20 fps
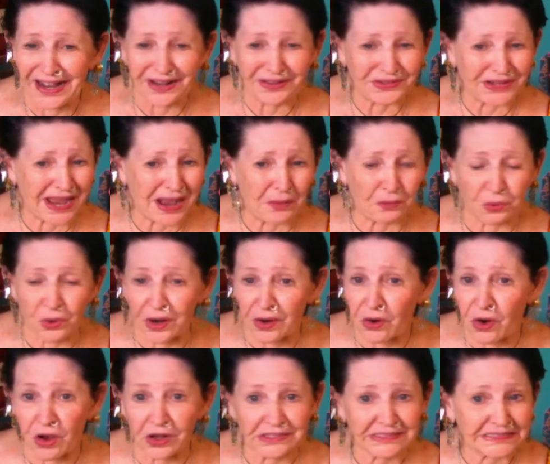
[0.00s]
Yeah, we're
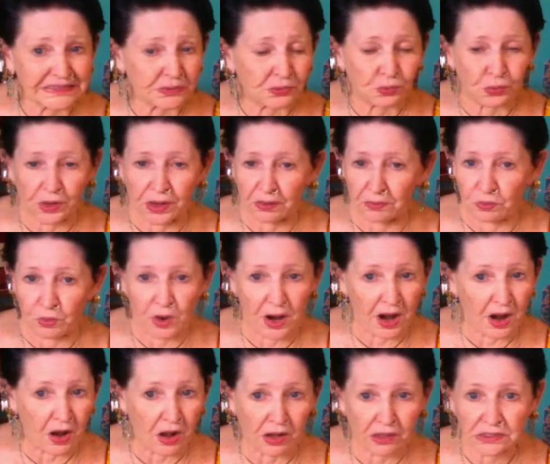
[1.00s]
all we're, we're
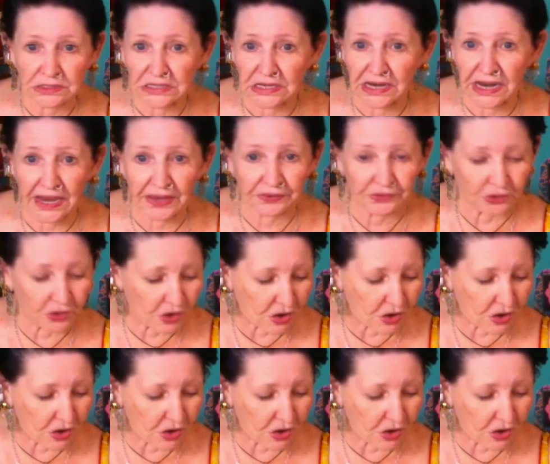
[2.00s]
all together.